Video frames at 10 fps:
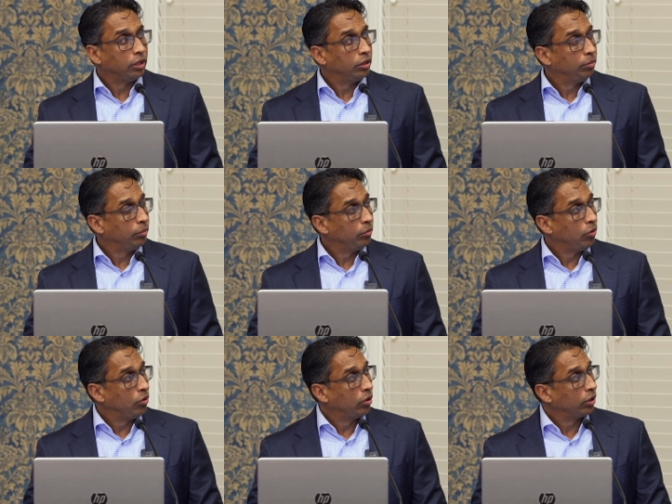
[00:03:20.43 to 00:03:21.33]
little bit
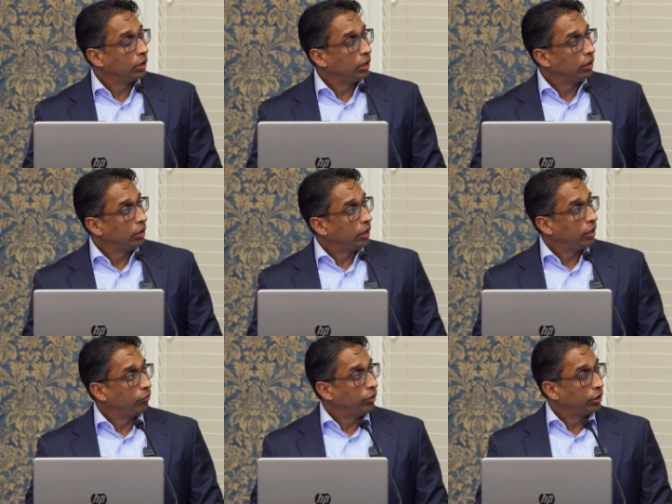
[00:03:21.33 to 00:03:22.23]
more
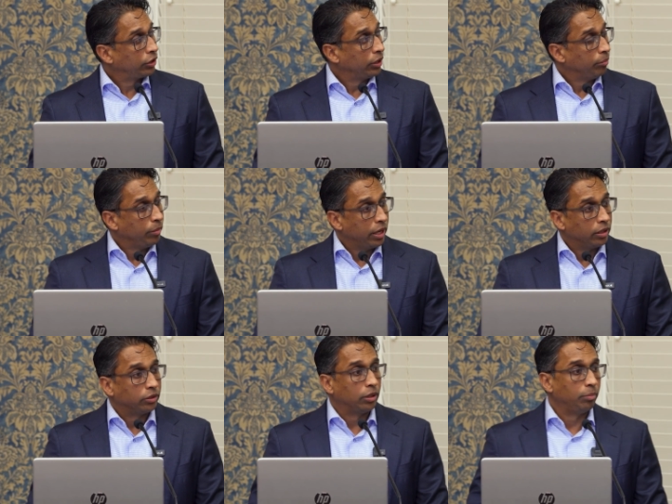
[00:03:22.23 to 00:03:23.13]
at risk than
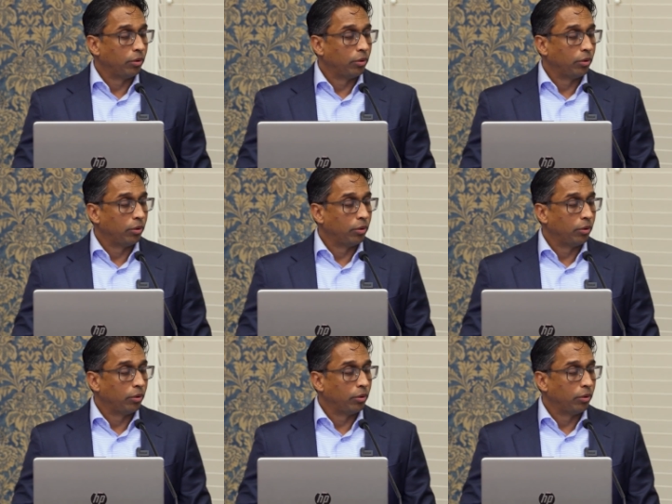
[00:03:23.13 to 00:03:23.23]
males.